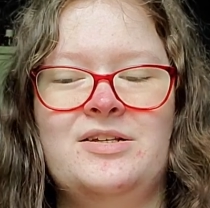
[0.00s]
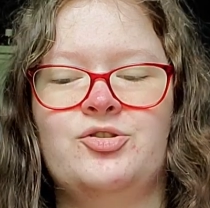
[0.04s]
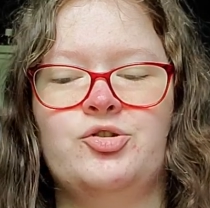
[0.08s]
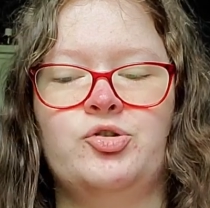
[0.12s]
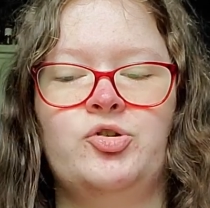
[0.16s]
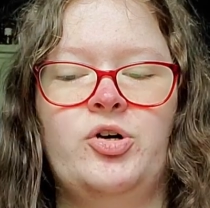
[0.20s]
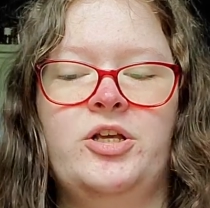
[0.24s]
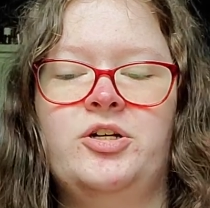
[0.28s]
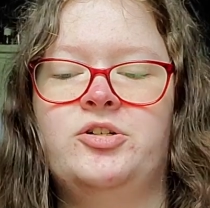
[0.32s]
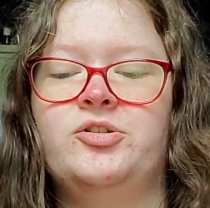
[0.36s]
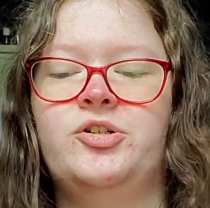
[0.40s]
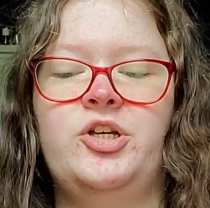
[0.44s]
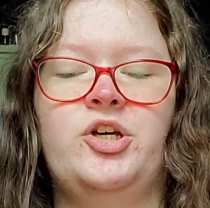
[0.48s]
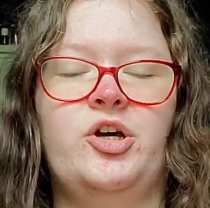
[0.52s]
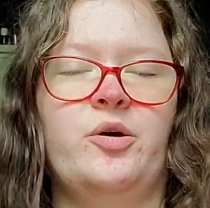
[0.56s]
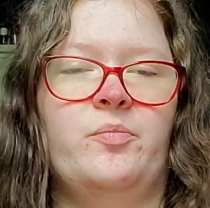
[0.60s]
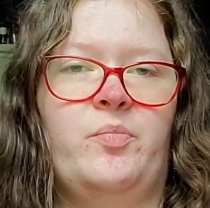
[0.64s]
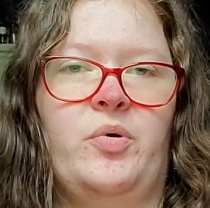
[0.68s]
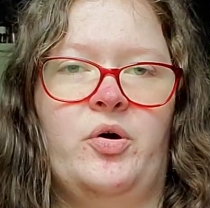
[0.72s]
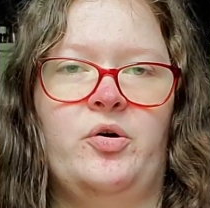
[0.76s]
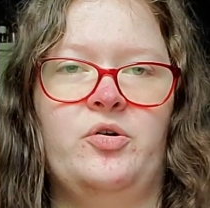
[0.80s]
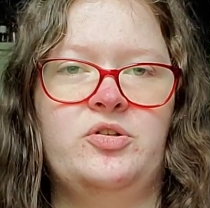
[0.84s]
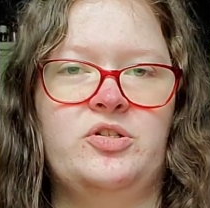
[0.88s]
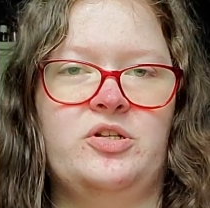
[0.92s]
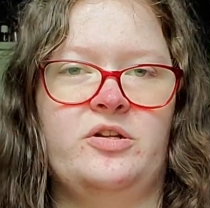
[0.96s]
is likely
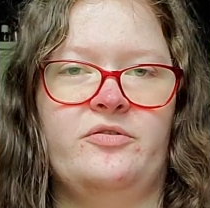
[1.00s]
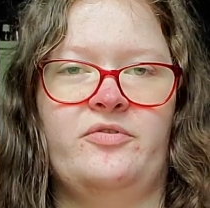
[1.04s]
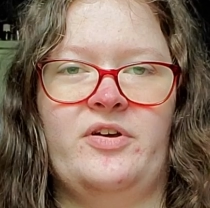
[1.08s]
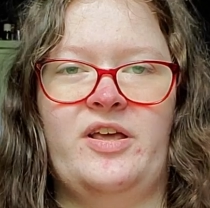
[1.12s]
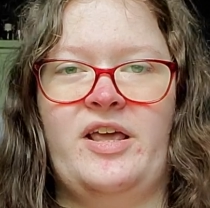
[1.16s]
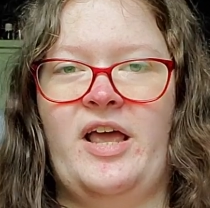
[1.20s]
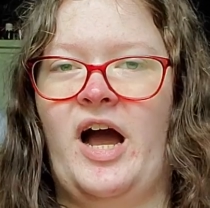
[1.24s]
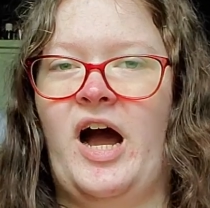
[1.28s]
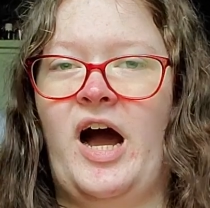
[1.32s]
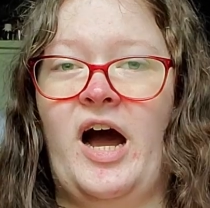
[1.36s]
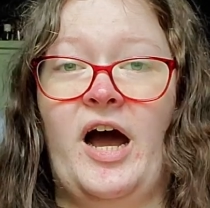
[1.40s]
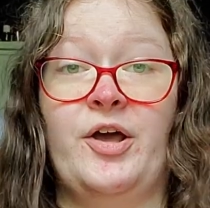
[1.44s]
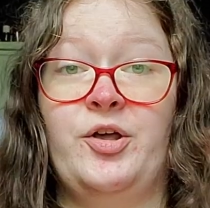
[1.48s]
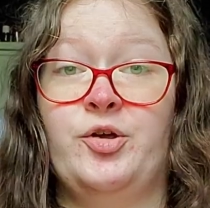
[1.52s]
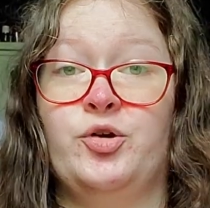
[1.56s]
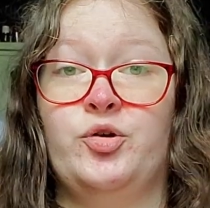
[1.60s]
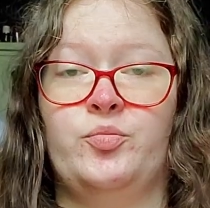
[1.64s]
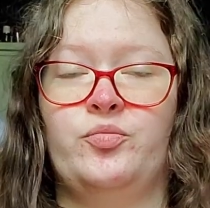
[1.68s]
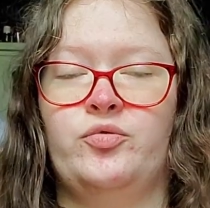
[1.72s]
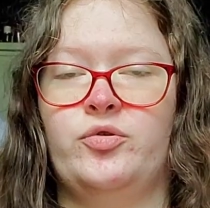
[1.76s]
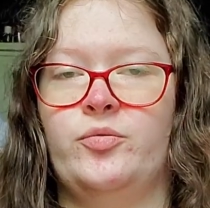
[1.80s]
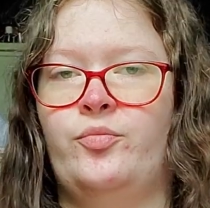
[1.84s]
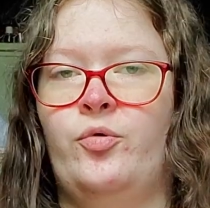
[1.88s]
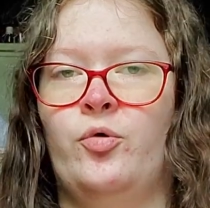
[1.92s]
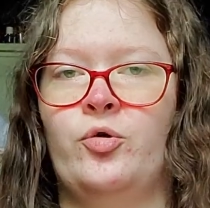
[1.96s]
composed of a higher
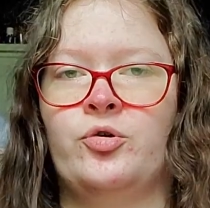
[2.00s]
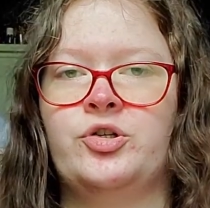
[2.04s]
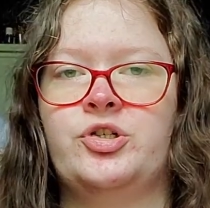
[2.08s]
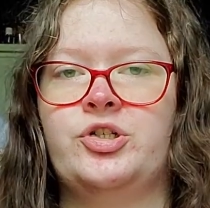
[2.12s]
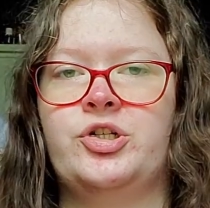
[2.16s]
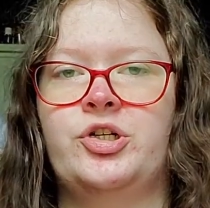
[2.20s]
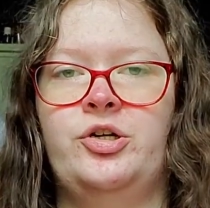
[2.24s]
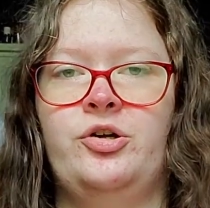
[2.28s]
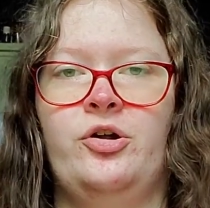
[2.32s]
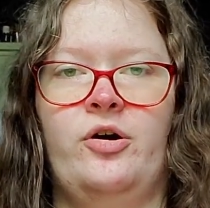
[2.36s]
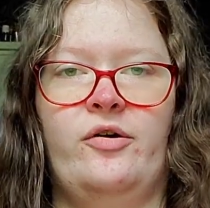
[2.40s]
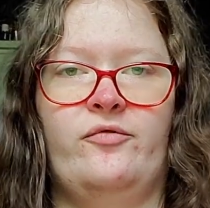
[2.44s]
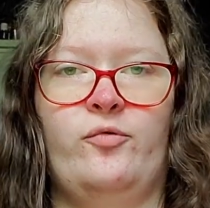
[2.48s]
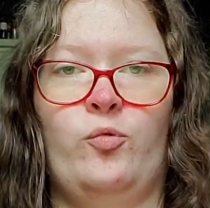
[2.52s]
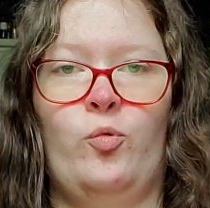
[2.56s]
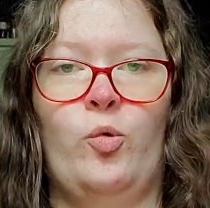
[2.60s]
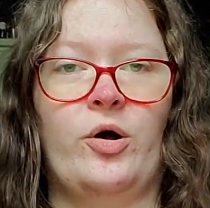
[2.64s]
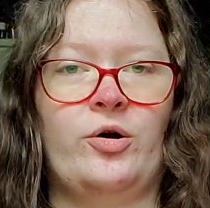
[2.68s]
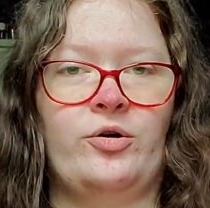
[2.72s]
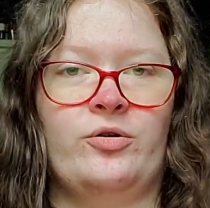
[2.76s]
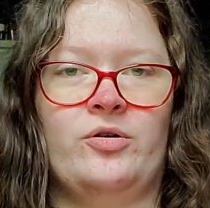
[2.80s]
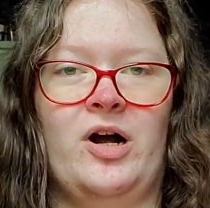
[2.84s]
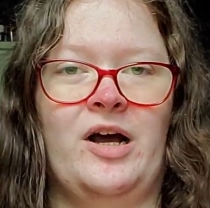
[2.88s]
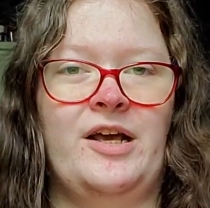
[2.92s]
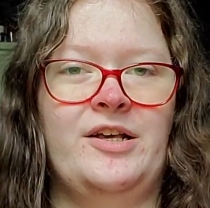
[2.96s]
proportion of
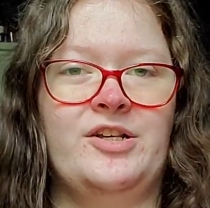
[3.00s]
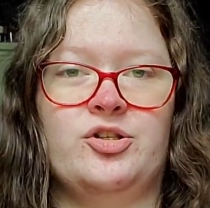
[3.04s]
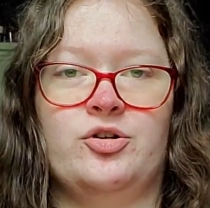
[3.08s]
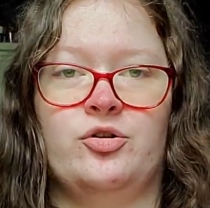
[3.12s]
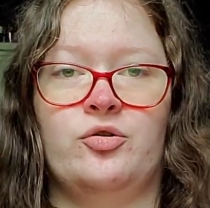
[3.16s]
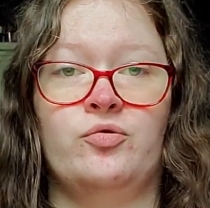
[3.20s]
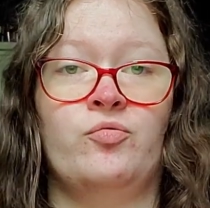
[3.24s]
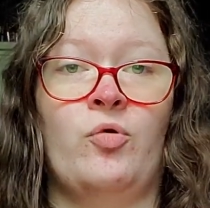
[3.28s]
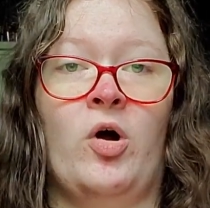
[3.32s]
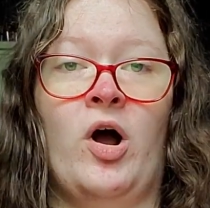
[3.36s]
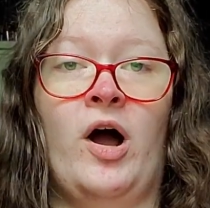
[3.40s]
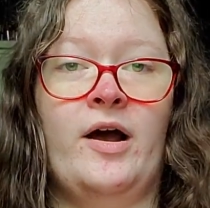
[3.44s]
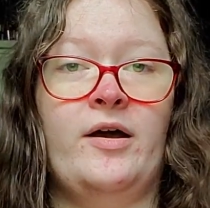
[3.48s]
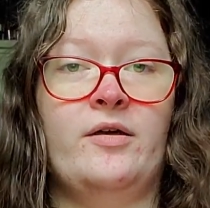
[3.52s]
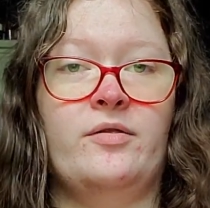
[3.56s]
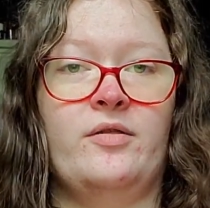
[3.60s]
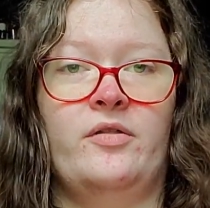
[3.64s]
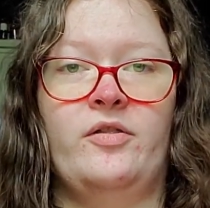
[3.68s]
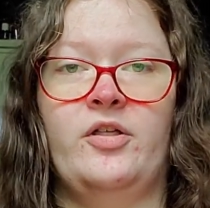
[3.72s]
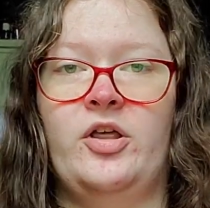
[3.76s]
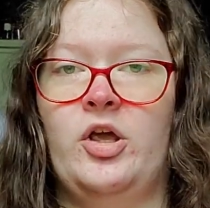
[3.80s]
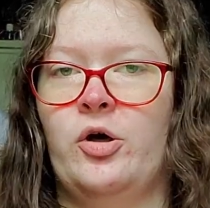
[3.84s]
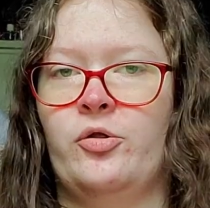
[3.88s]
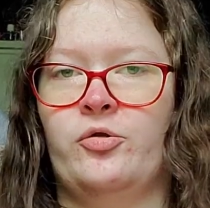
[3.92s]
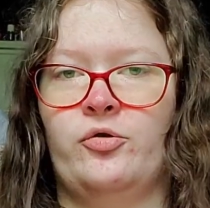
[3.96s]
water ice to rock than
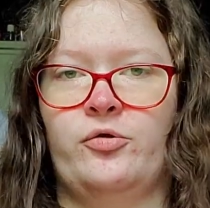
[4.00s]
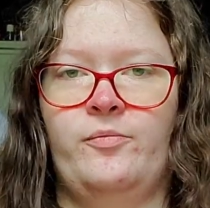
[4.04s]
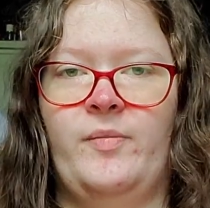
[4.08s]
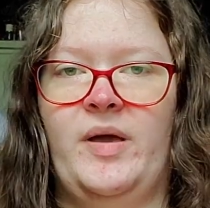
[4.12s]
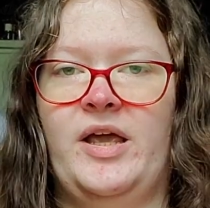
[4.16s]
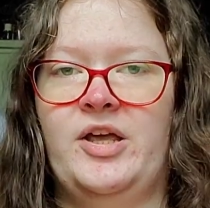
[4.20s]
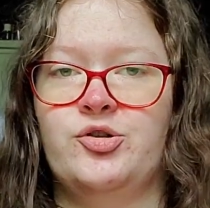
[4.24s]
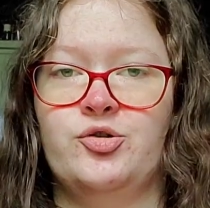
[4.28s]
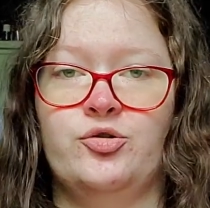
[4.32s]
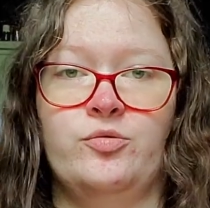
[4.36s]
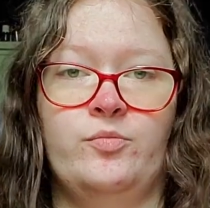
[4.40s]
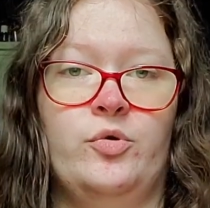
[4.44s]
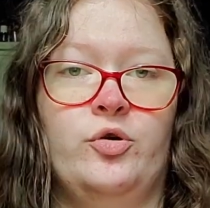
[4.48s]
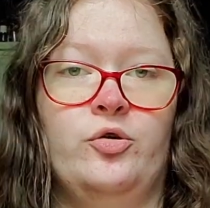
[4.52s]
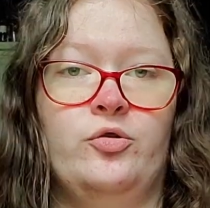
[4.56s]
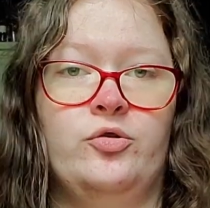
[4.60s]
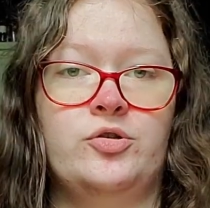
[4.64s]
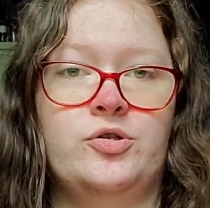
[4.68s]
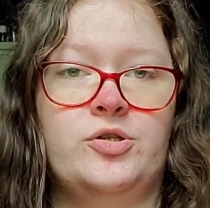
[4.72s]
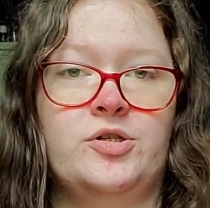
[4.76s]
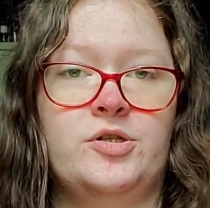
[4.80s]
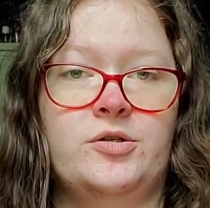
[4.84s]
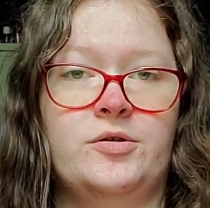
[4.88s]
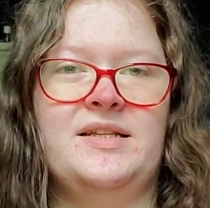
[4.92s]
the other major moons.